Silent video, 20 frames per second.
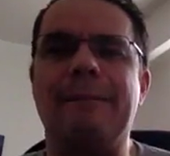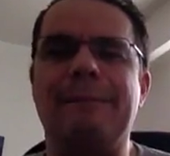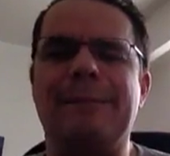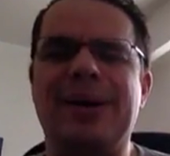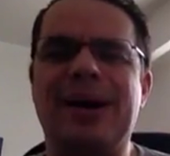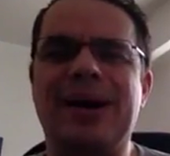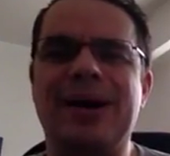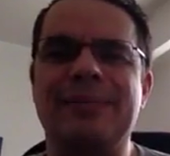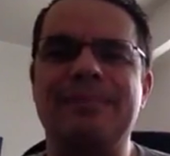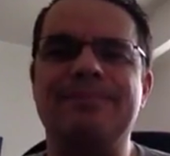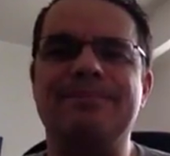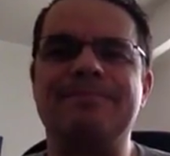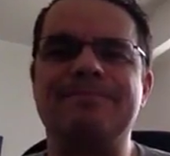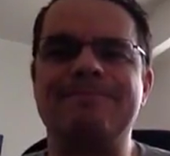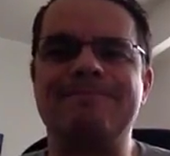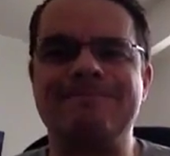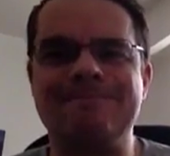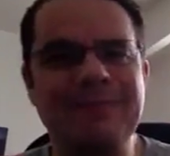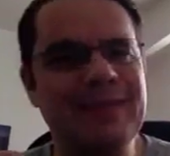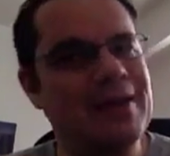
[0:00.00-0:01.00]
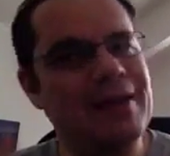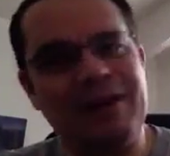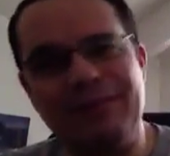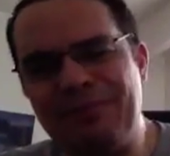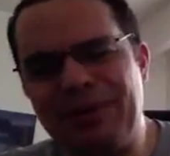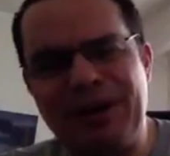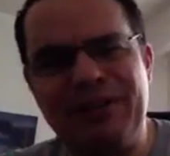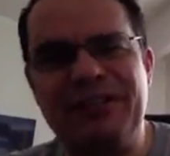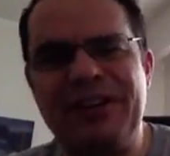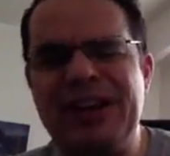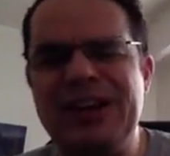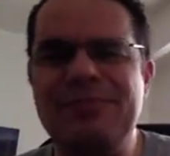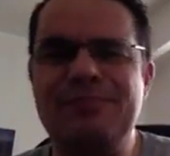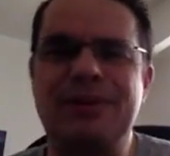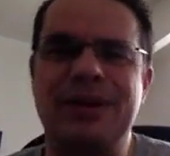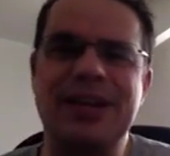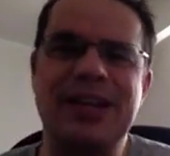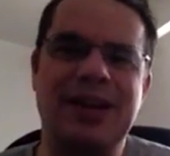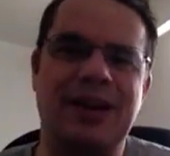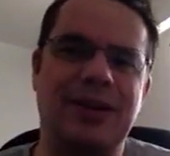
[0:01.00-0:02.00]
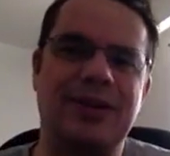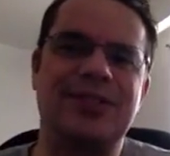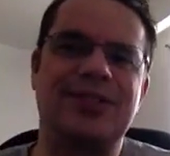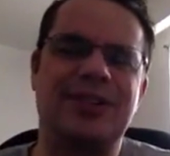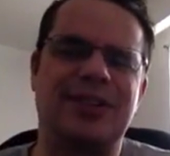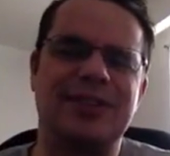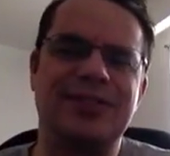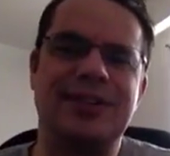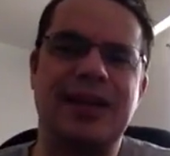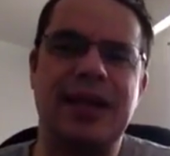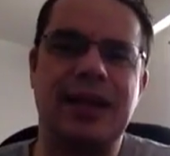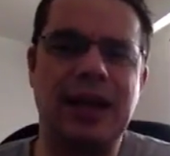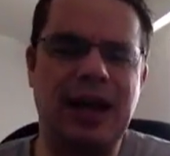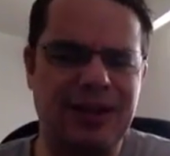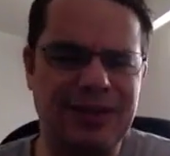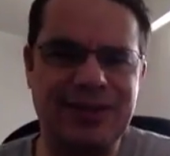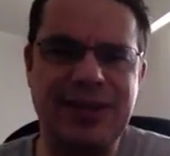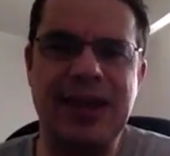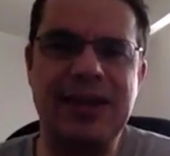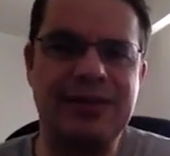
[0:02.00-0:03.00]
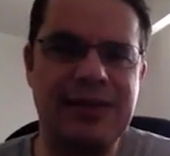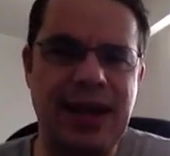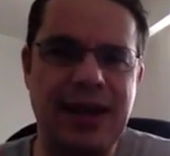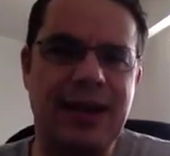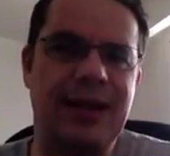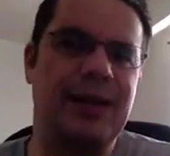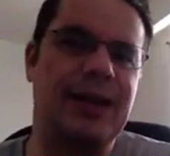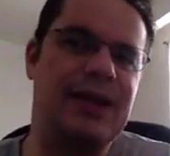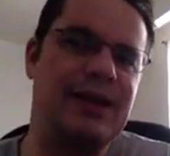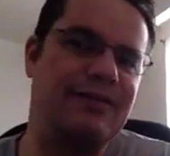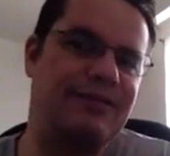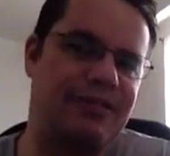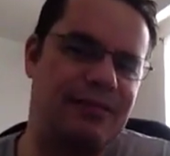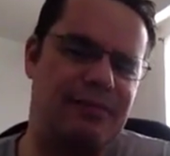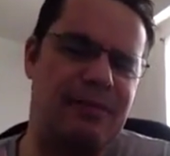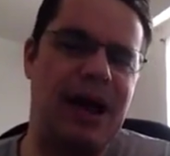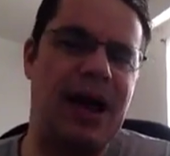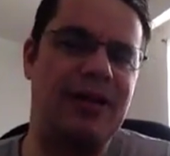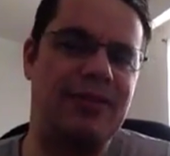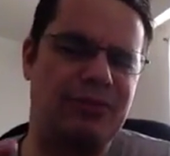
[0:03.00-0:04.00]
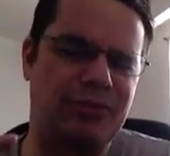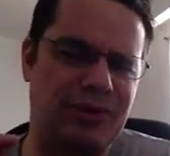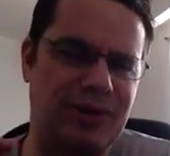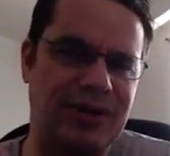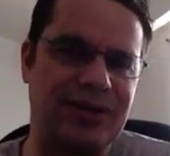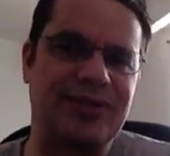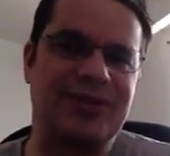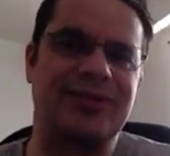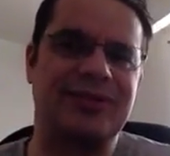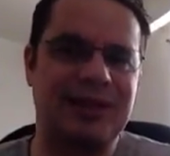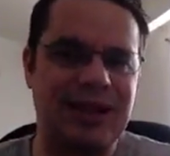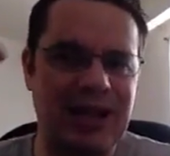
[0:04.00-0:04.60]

But above anybody else I'll take I'll take that claim from MathWorks